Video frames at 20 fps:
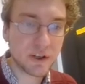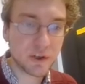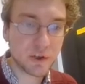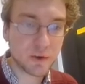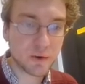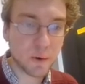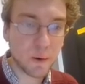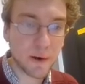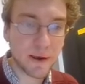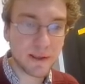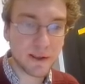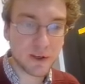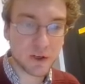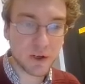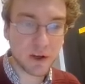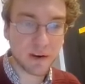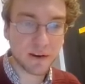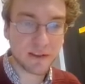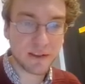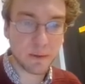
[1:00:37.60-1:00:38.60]
destroy the
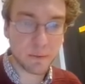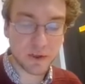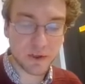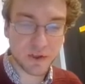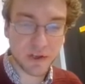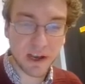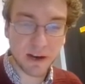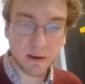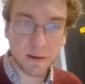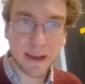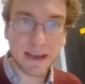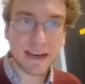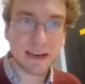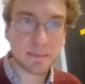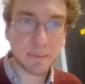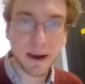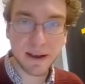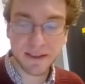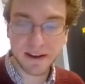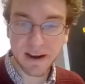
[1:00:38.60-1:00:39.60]
junk that was
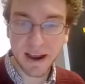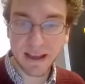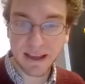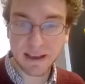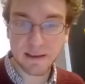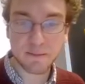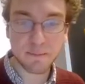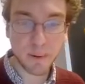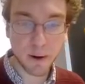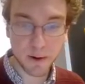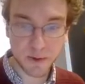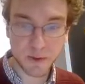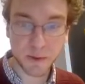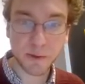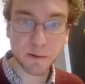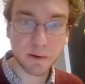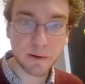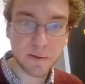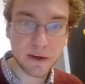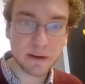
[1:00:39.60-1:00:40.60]
generated by the naive
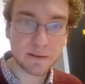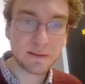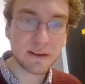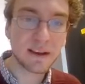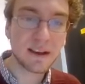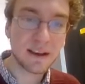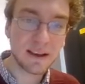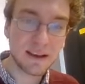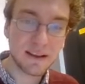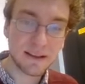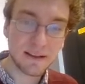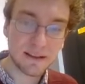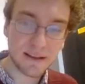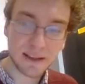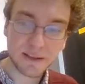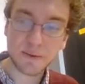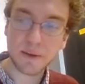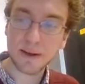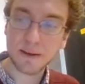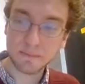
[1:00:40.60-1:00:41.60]
partial derivative.
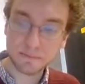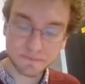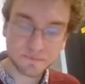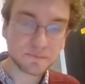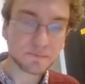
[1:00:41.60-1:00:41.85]
That's right.